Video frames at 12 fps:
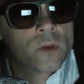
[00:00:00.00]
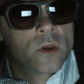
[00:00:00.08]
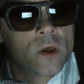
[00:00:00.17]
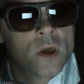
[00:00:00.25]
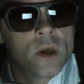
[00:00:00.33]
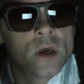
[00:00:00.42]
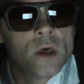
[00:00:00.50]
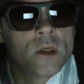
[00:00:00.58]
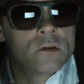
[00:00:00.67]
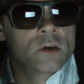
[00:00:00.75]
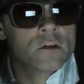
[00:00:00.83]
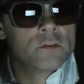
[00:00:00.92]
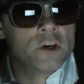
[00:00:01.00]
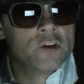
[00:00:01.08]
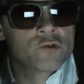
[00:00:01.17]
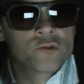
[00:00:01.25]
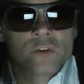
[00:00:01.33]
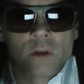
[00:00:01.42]
It's kind of
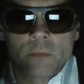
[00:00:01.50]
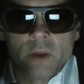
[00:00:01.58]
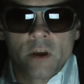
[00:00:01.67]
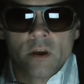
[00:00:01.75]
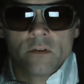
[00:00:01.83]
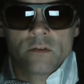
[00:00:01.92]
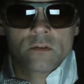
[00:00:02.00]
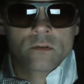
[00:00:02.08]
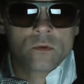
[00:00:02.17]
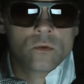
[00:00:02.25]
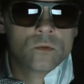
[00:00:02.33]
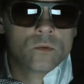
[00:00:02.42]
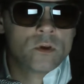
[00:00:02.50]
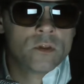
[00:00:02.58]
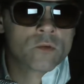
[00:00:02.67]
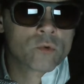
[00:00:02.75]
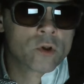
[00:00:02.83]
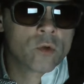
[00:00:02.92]
interesting because in
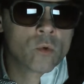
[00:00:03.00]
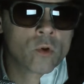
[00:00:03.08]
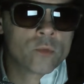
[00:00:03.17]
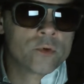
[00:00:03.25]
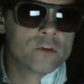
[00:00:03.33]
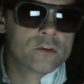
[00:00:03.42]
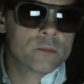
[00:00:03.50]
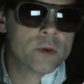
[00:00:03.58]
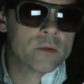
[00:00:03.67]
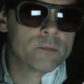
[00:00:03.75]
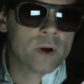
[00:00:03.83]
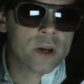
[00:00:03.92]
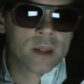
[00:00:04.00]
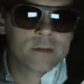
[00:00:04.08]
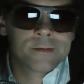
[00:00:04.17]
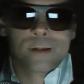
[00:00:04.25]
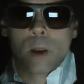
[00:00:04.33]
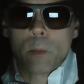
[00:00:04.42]
the real world, when you spend money,
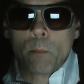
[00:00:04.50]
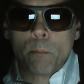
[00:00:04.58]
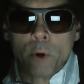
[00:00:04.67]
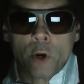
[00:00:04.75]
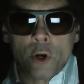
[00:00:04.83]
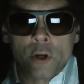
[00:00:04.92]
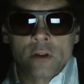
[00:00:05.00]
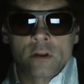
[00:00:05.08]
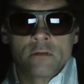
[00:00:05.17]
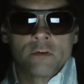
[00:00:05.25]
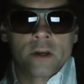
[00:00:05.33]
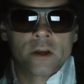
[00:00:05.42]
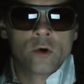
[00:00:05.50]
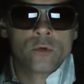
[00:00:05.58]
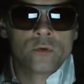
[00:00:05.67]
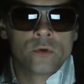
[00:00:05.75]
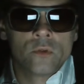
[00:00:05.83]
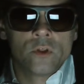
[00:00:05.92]
it's not burnt. If I go
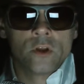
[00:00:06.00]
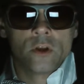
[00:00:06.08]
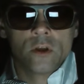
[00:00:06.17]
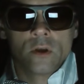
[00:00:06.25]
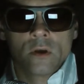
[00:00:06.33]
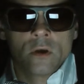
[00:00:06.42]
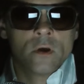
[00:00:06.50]
to the